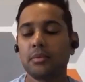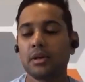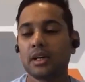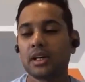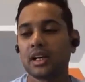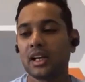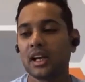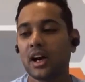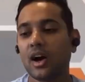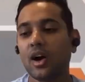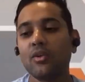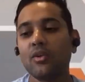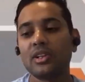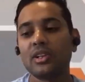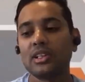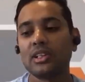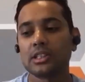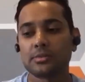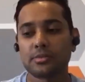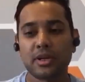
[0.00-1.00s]
But now,
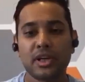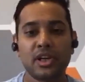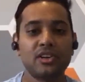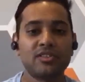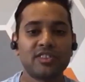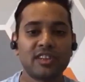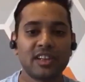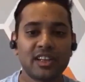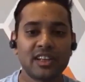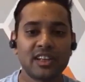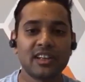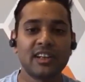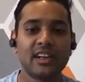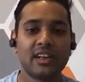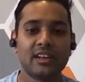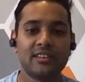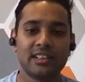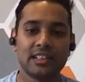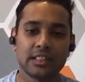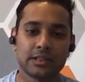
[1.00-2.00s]
with the spread of
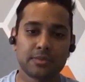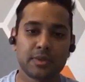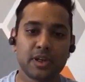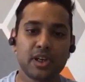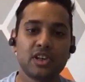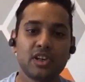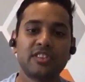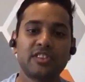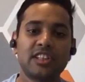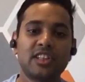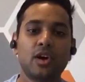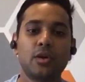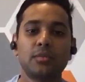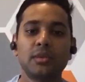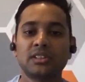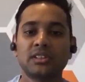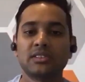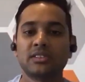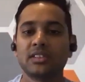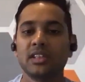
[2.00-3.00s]
internet, with the spread of
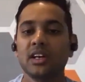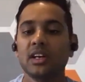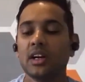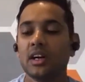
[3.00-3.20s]
e-commerce,